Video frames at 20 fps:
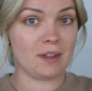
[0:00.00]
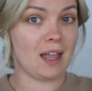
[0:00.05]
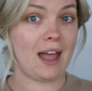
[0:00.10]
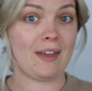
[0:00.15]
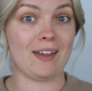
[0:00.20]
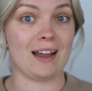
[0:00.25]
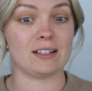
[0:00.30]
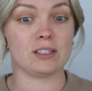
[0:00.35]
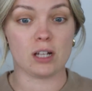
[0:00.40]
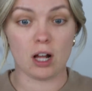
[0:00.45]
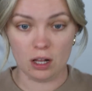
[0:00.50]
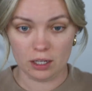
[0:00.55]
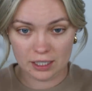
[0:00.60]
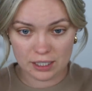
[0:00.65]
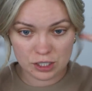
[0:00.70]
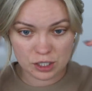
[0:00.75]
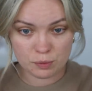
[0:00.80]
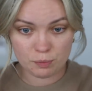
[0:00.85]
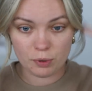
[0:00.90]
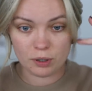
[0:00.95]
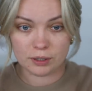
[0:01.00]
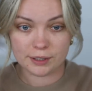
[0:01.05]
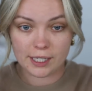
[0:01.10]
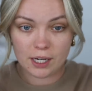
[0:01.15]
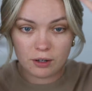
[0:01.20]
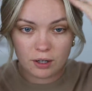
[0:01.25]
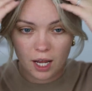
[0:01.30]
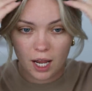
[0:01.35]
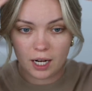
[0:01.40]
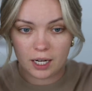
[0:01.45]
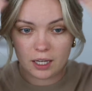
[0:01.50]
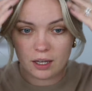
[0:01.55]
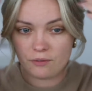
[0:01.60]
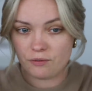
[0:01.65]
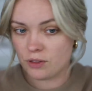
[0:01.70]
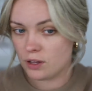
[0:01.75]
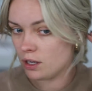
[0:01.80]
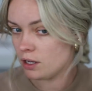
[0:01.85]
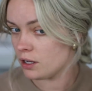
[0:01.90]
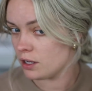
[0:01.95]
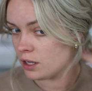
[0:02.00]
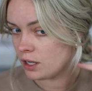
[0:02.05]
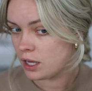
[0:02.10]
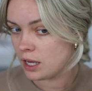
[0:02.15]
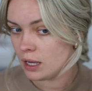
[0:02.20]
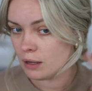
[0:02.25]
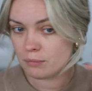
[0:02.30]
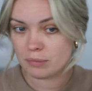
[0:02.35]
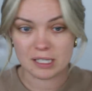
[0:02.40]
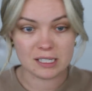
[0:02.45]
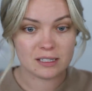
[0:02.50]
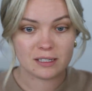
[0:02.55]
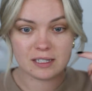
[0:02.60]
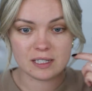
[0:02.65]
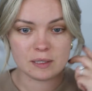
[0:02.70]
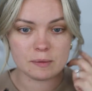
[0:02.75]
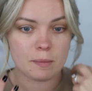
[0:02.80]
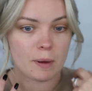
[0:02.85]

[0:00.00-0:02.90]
And that's all, and I just pulled down any of the pieces.